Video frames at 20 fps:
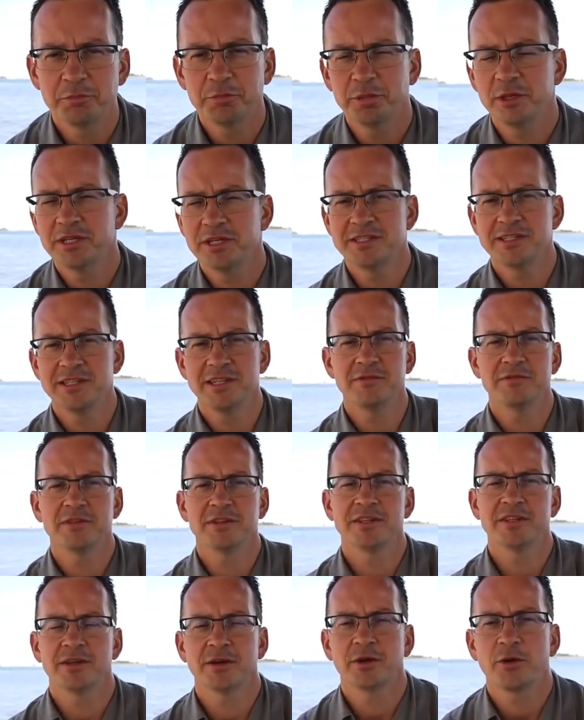please leave
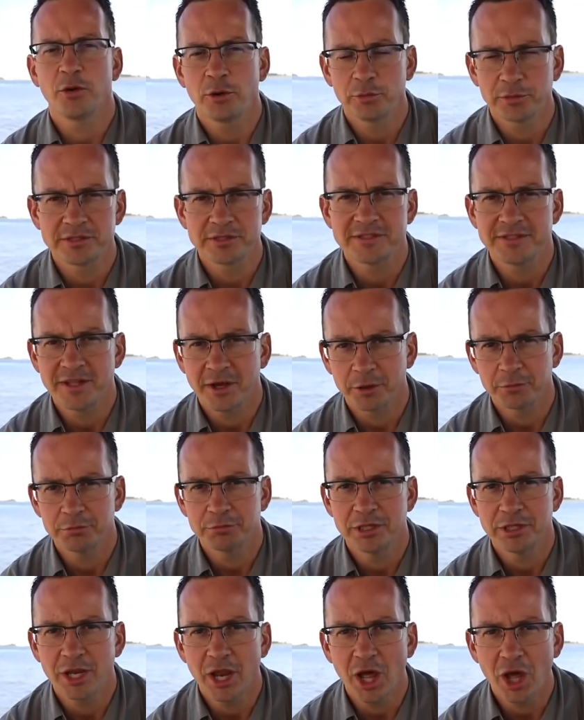it in the comments down
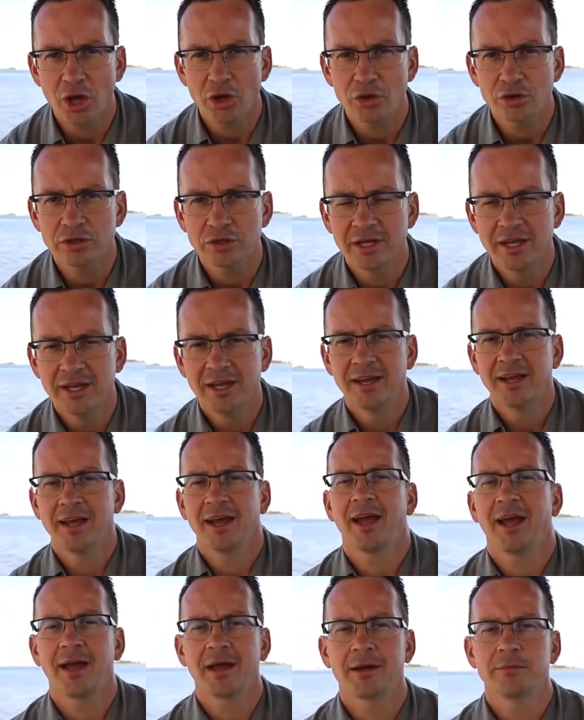below.
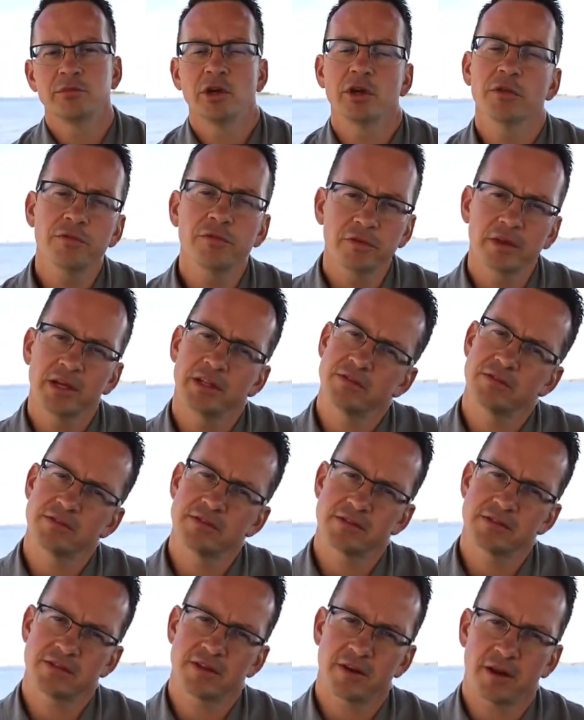Um, don't forget to
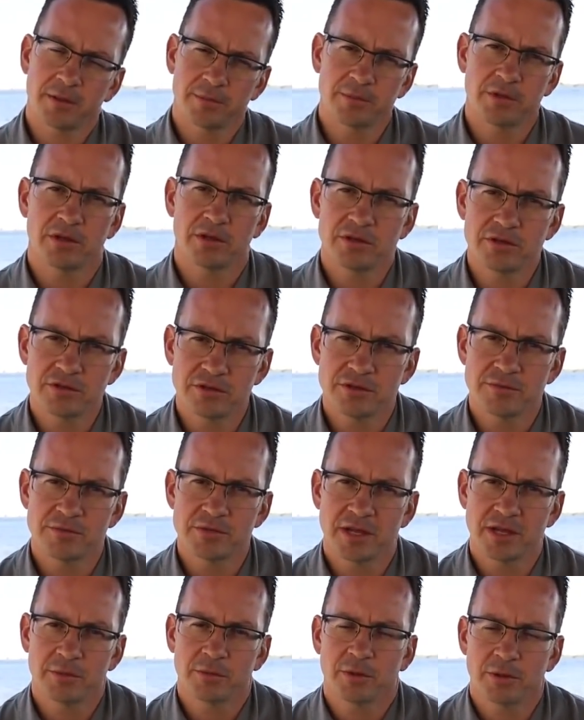subscribe to our
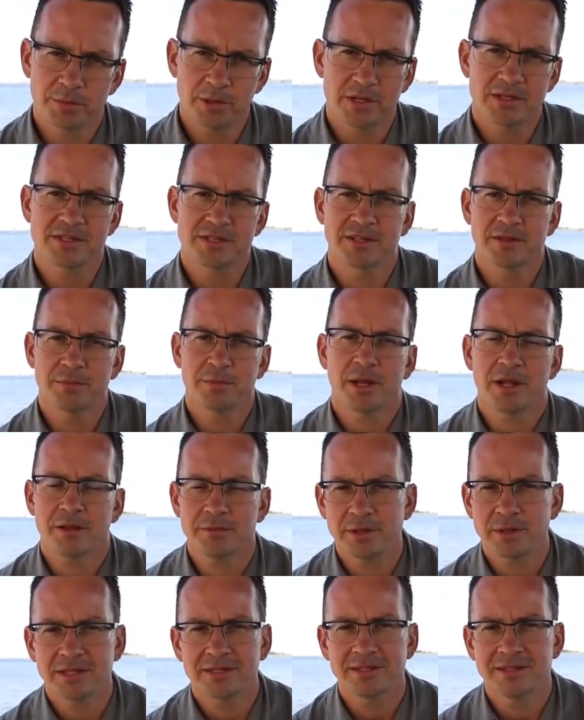YouTube channel by pressing the
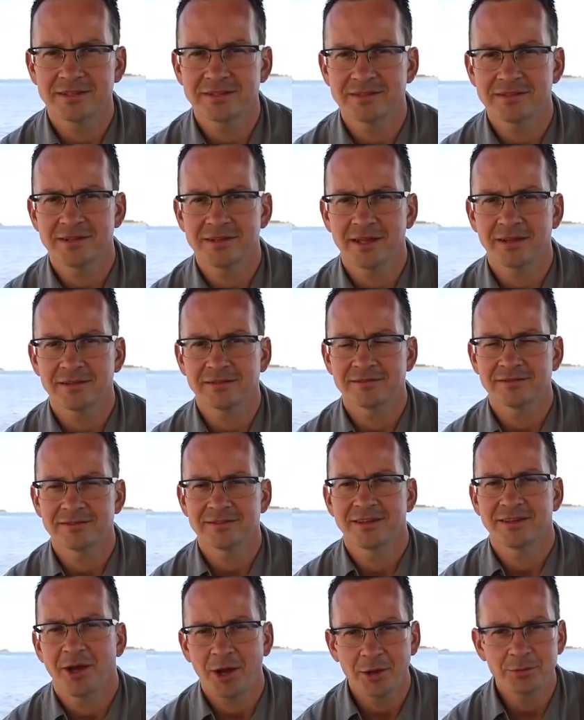bell button,
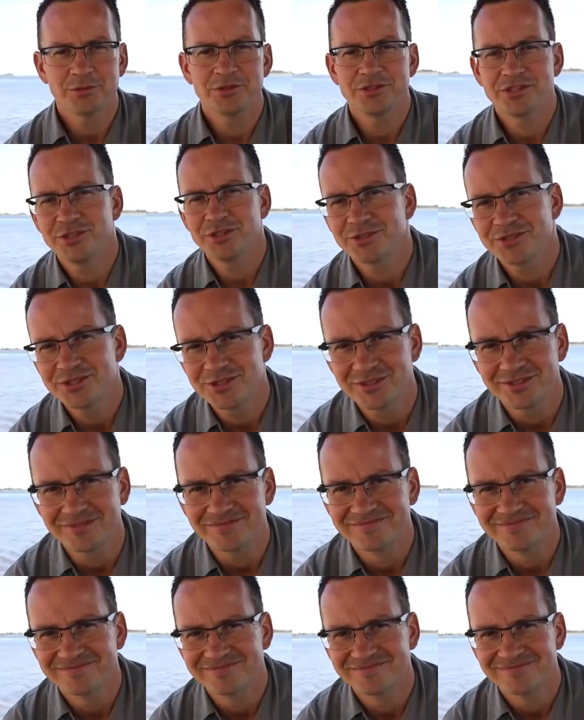and hope to see you
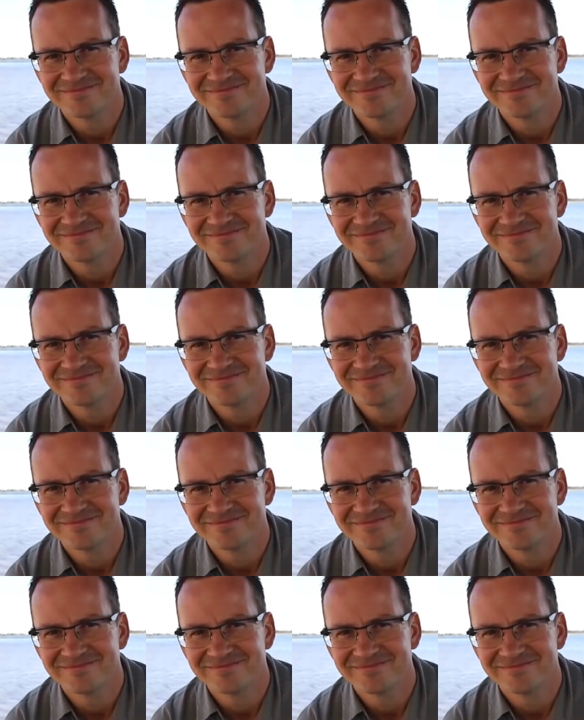soon.